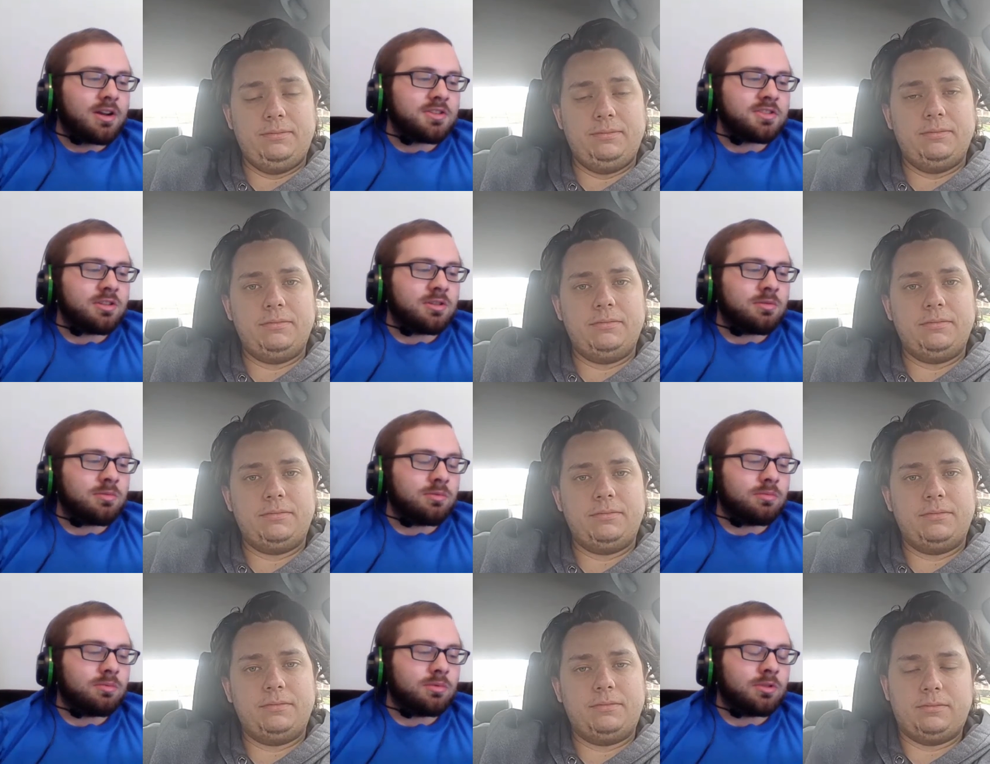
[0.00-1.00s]
Speaker 1: fantasy
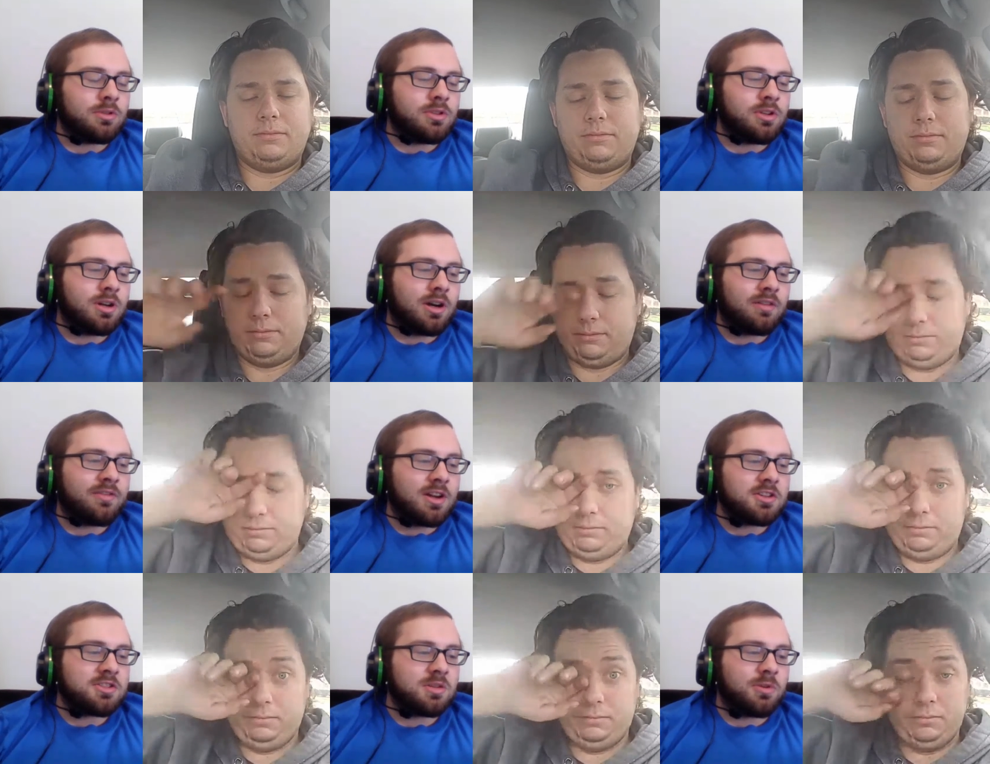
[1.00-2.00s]
or the uh,
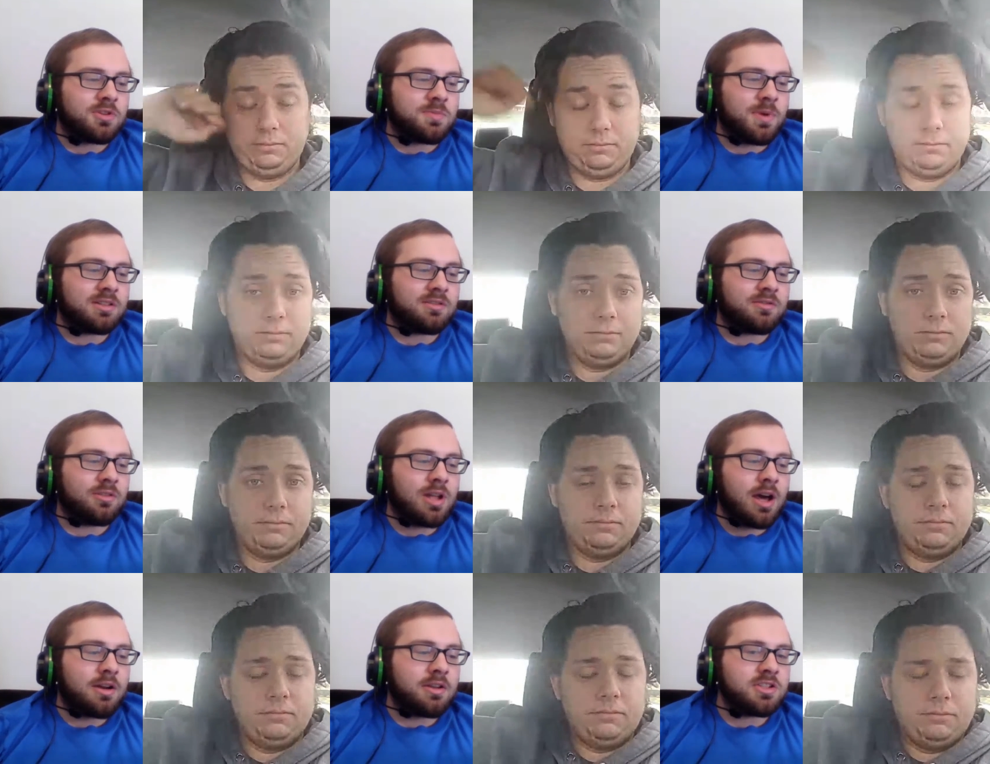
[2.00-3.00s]
fantasy perspective for
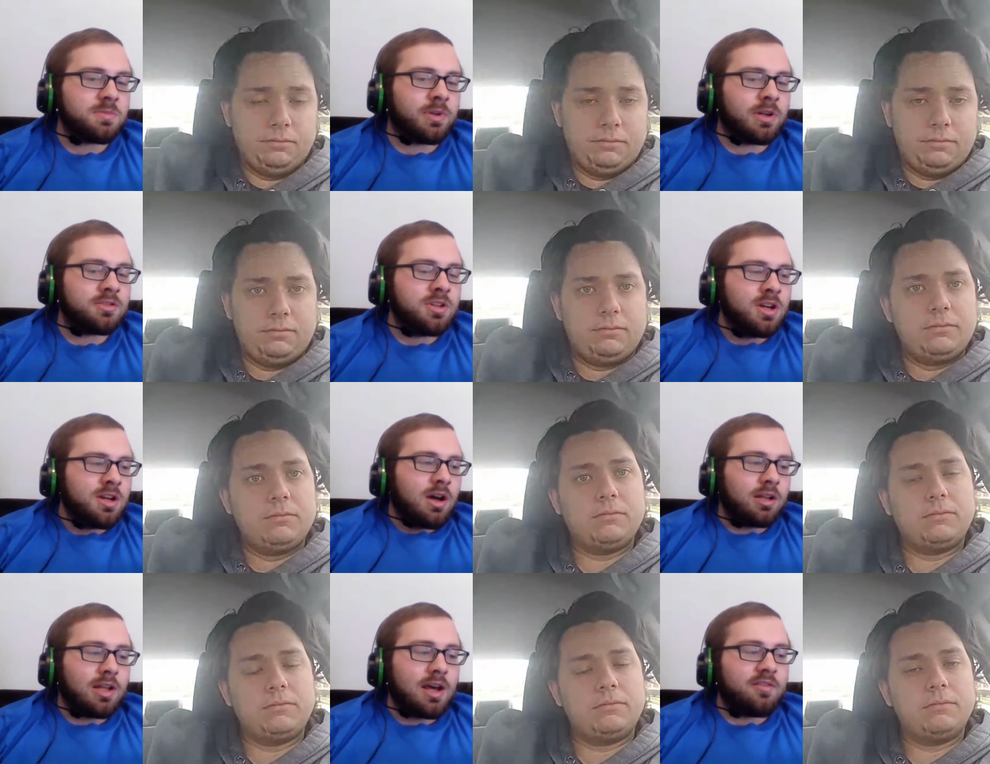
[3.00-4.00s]
a lot of these players.
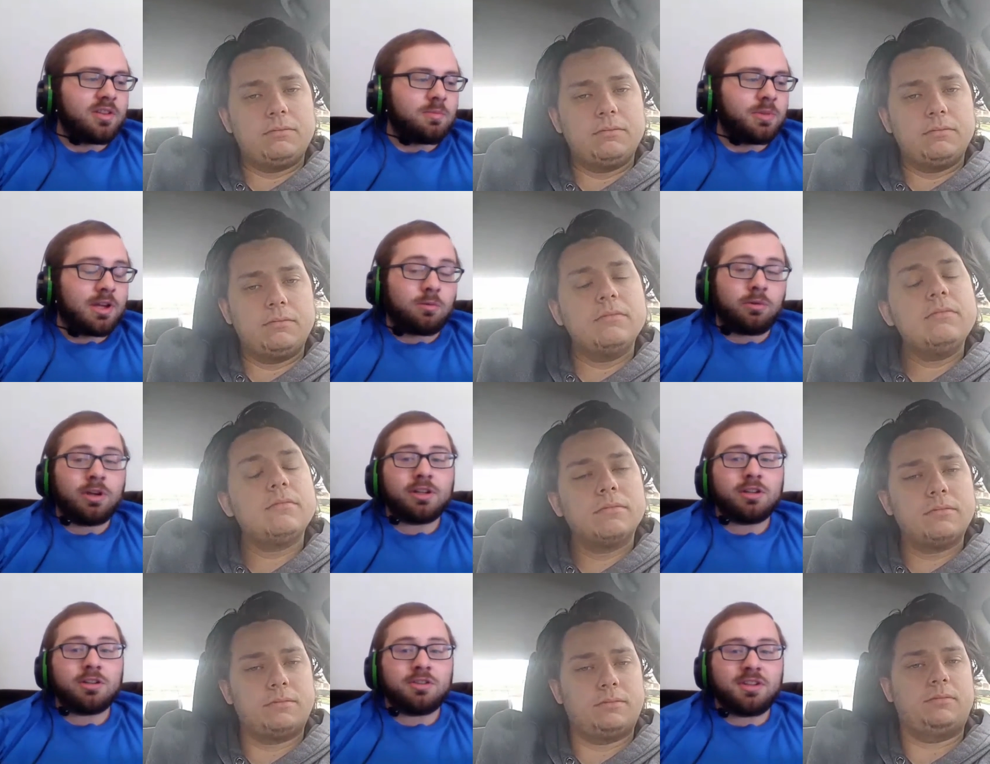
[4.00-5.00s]
A lot of them play
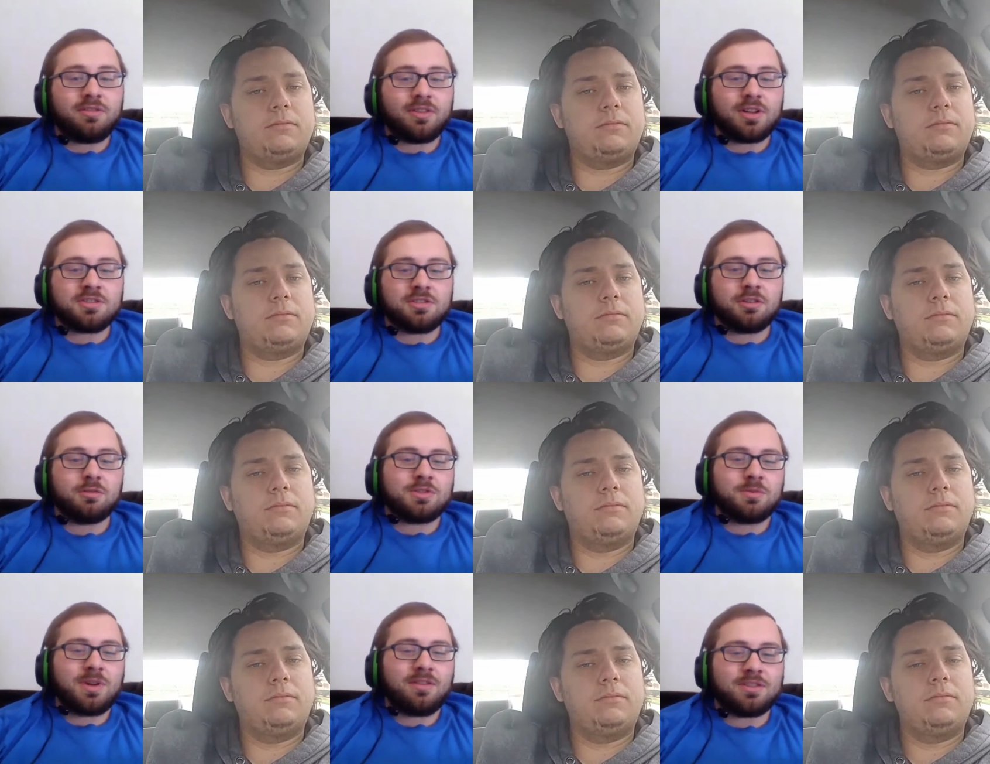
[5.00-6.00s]
really good defense though,
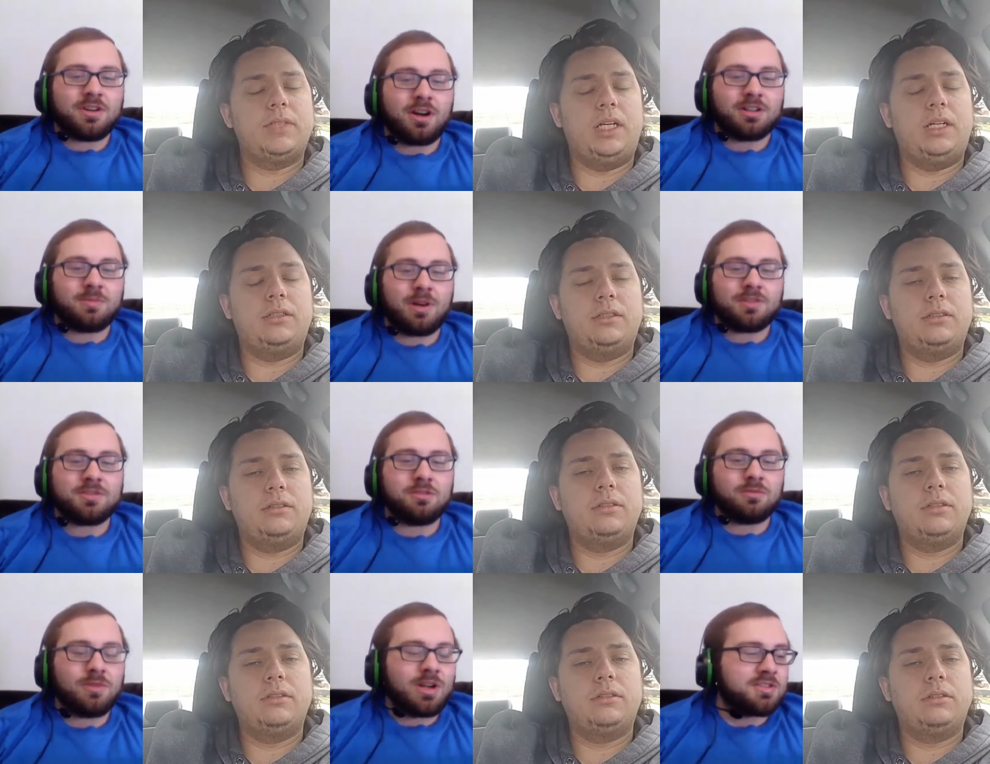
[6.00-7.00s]
which we haven't mm-hmm. talked about.
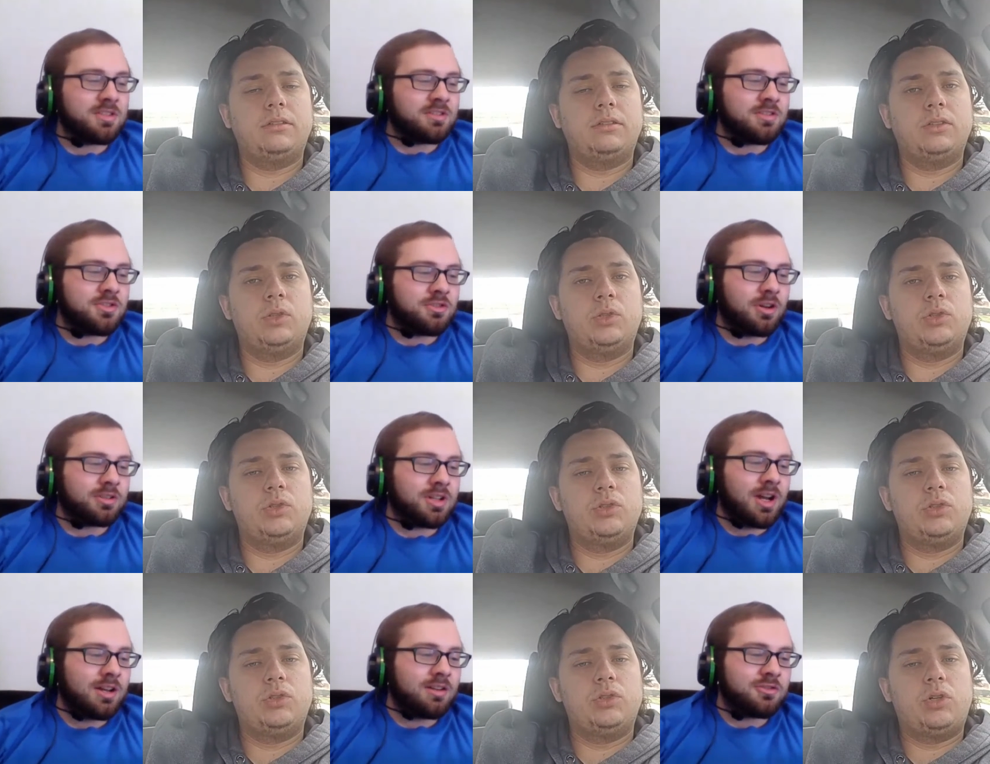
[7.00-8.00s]
So the Rays
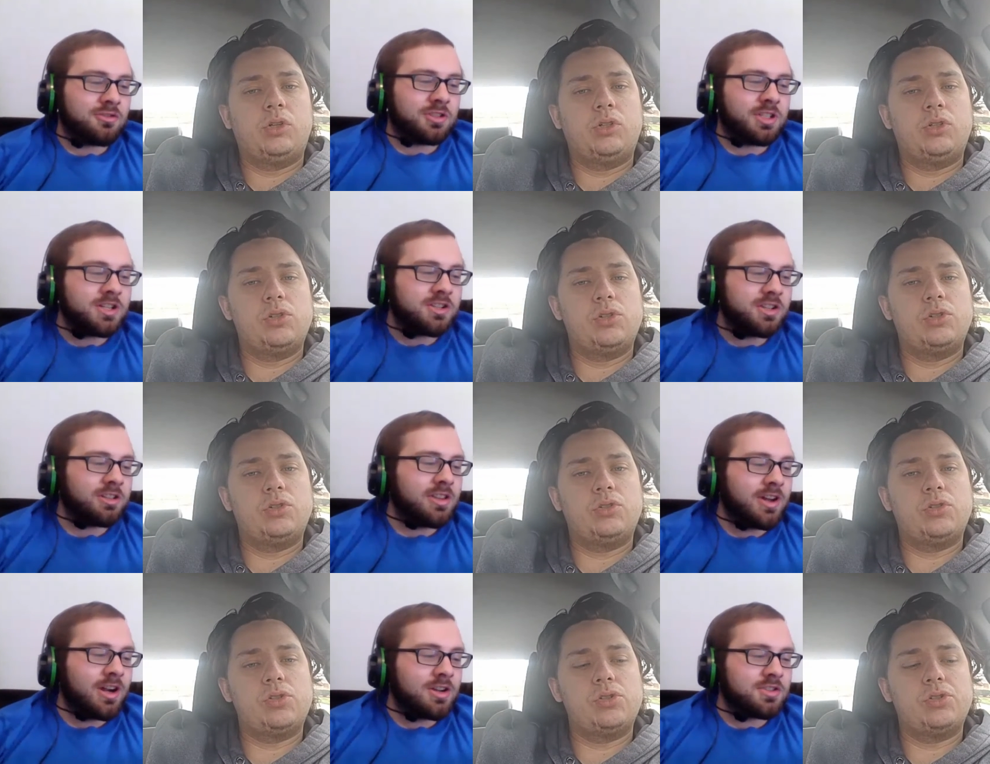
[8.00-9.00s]
construct kind of
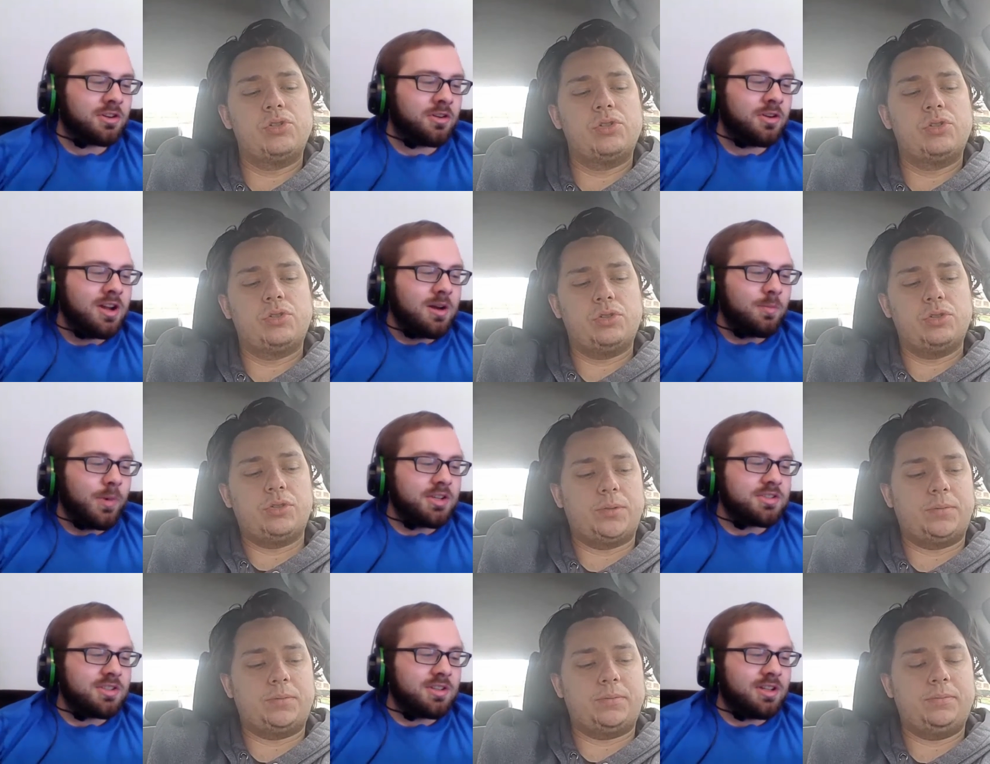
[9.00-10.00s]
strategically there. So
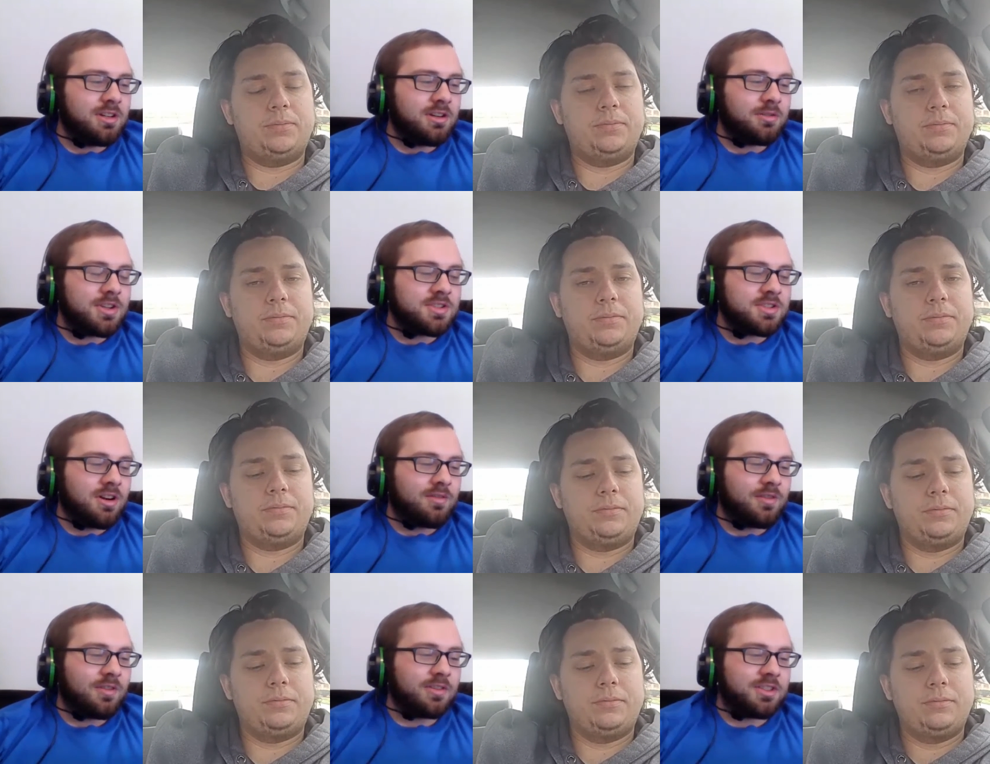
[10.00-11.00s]
Mike mm-hmm. Zunino doesn't
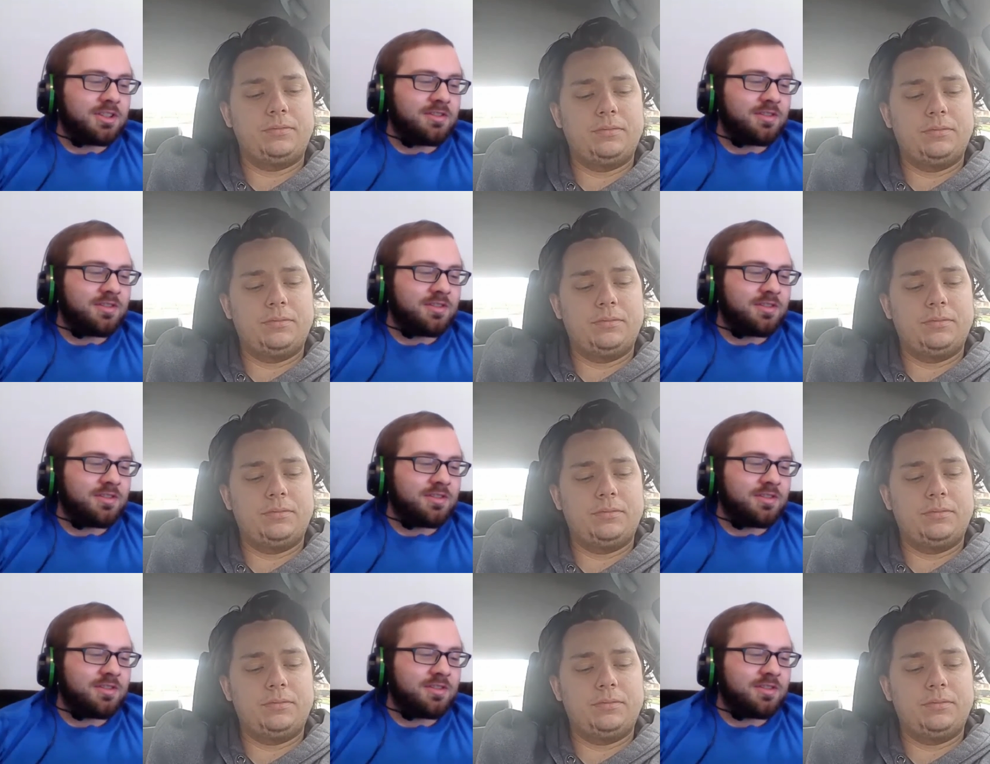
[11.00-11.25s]
offer